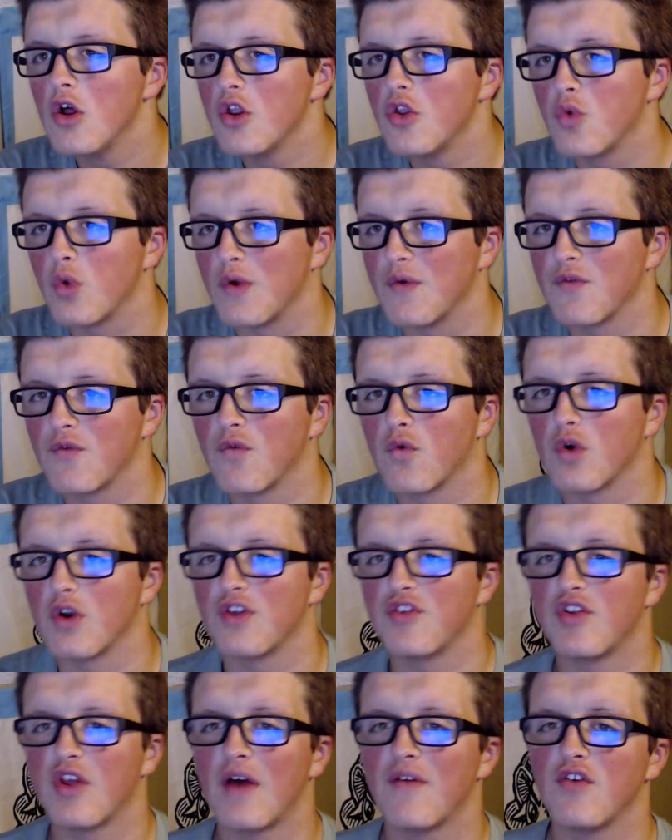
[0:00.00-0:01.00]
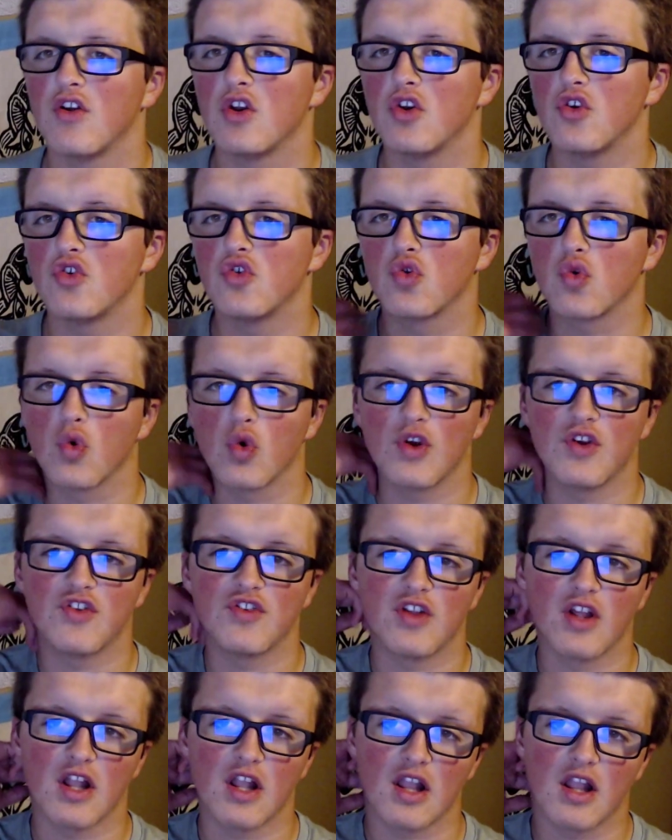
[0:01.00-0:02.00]
3 for 47. Troy
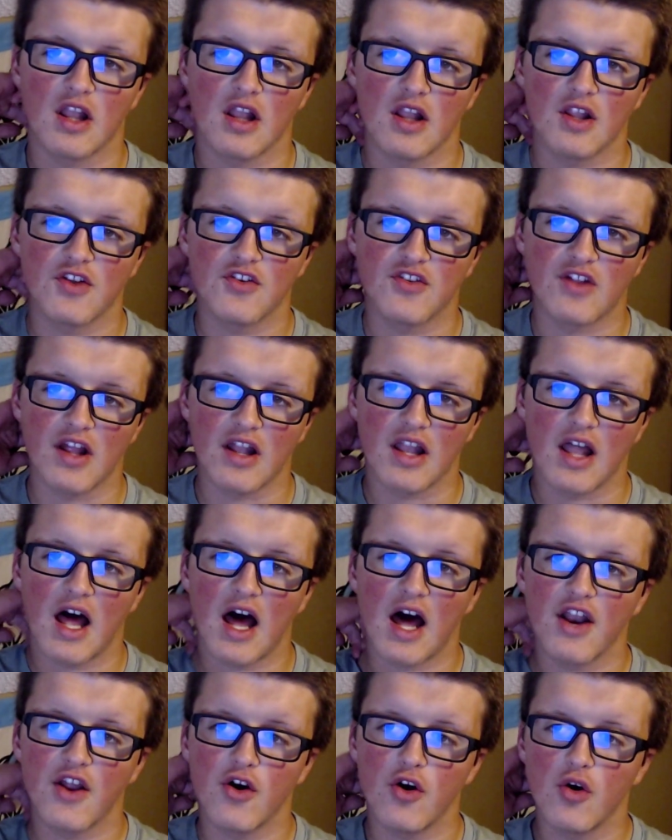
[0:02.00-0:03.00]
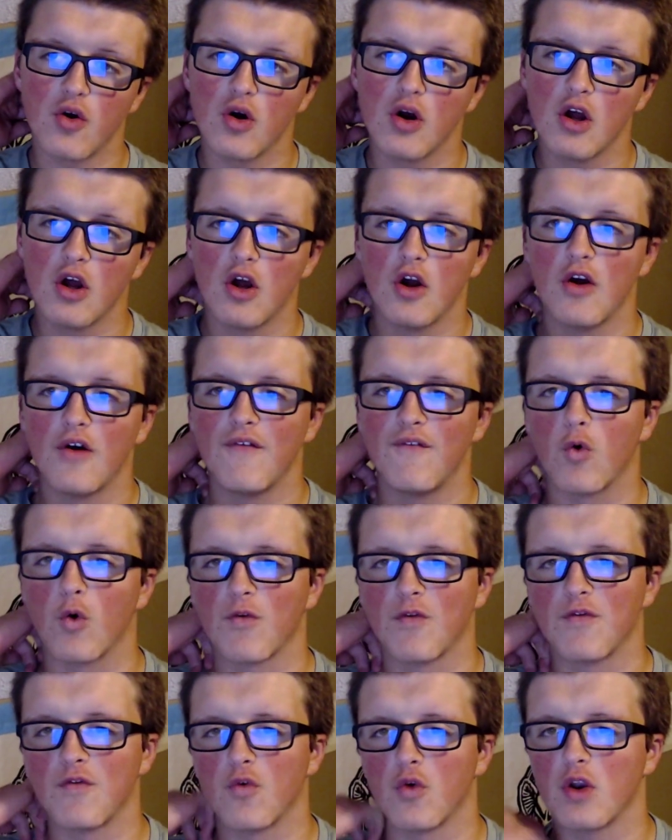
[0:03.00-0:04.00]
Stellato 4 for
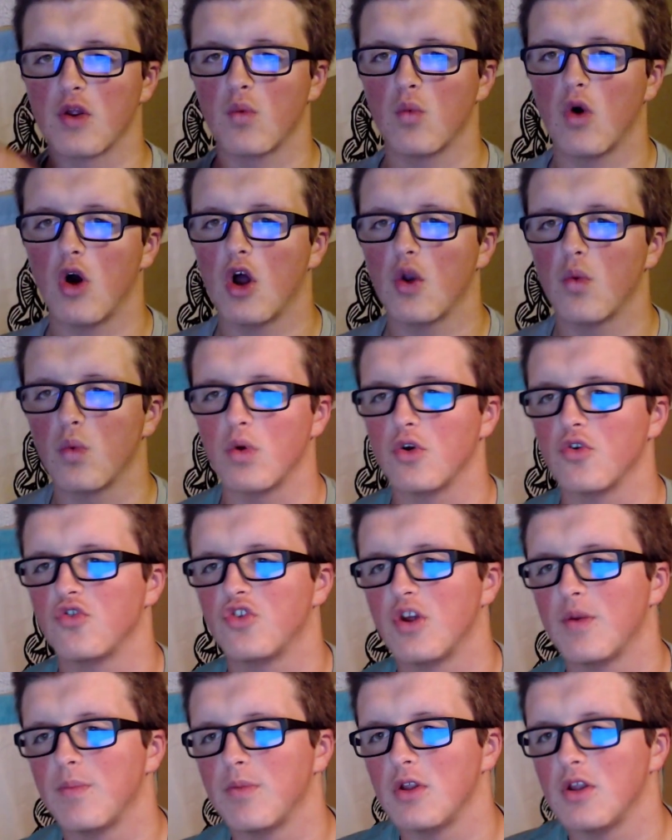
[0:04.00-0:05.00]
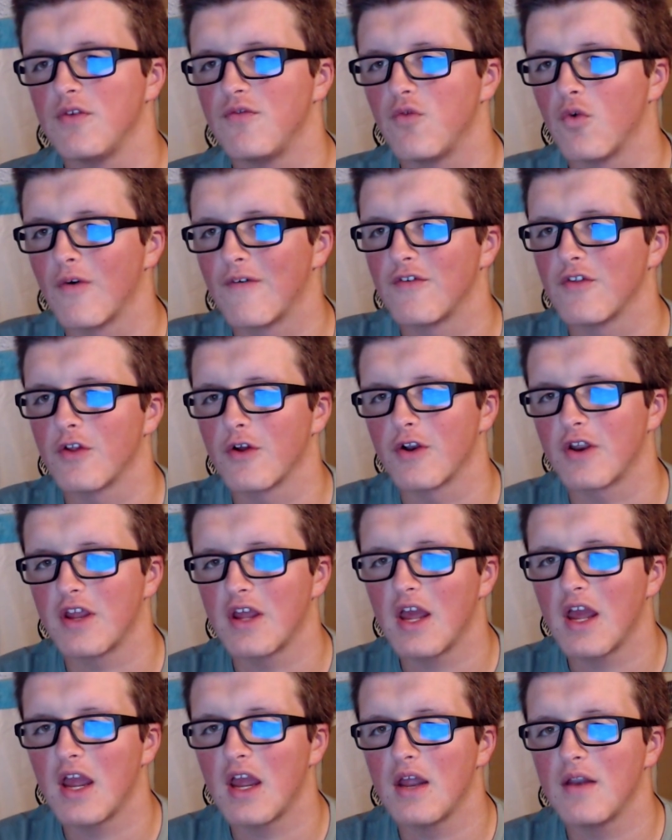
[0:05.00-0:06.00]
41. Will Shipley 4 for
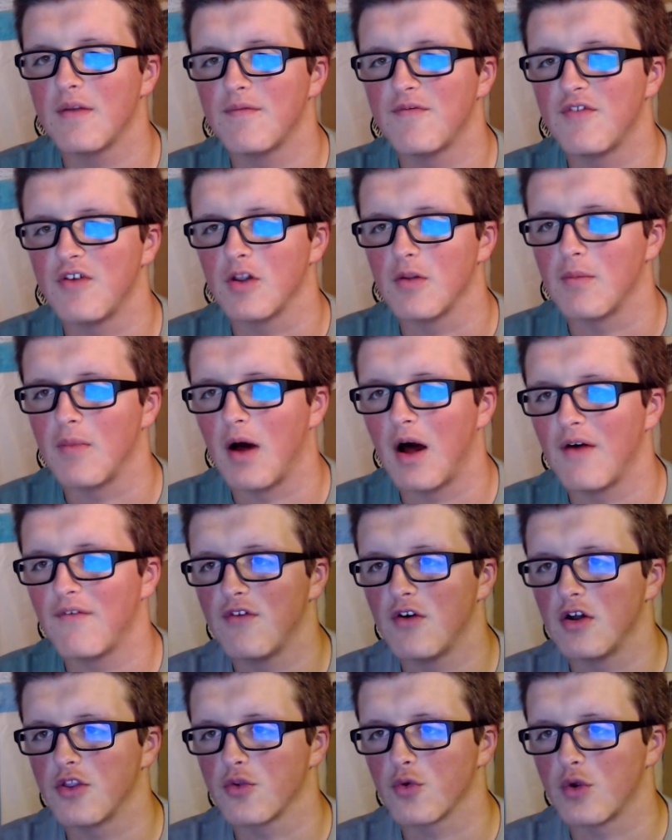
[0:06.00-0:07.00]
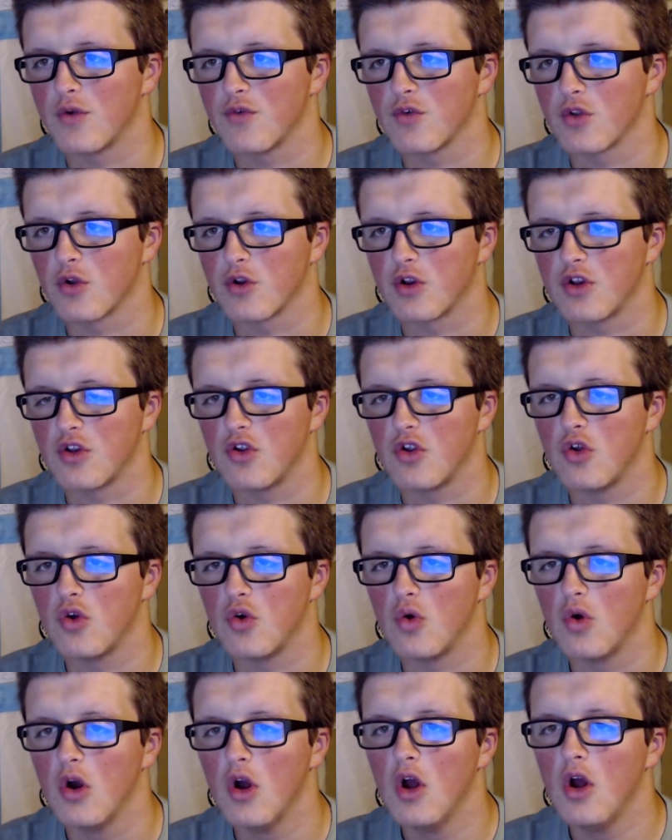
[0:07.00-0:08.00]
38. Phil Maffa 3 for
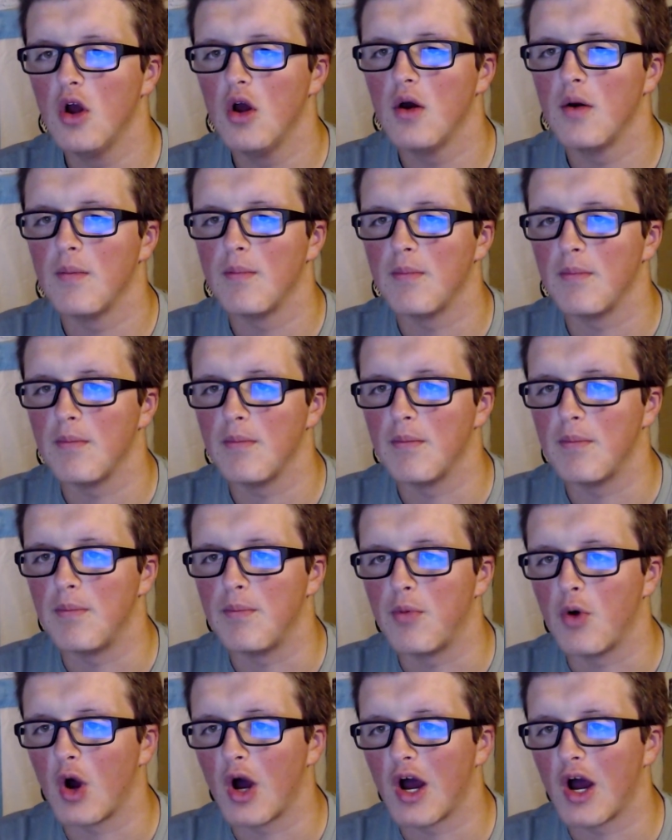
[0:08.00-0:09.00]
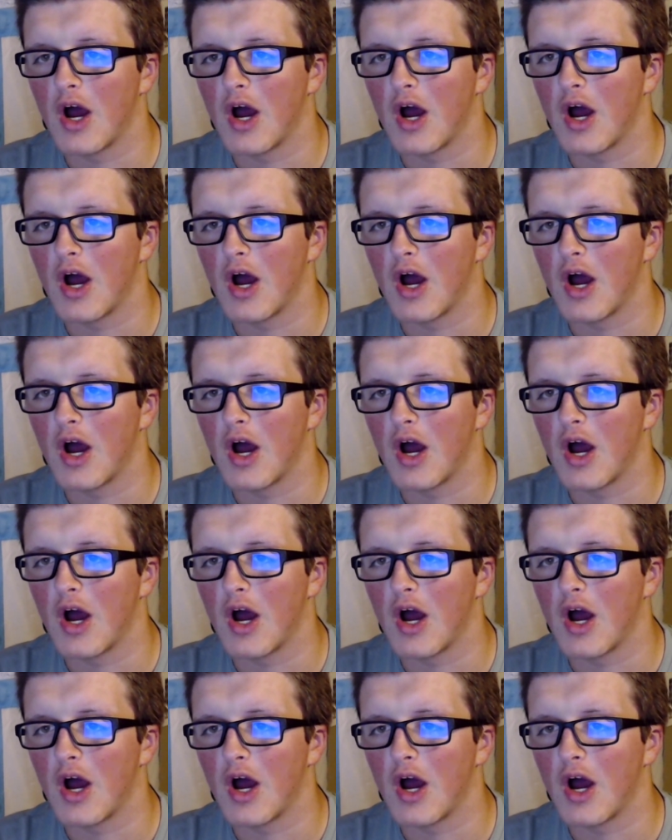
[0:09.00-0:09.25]
32. Black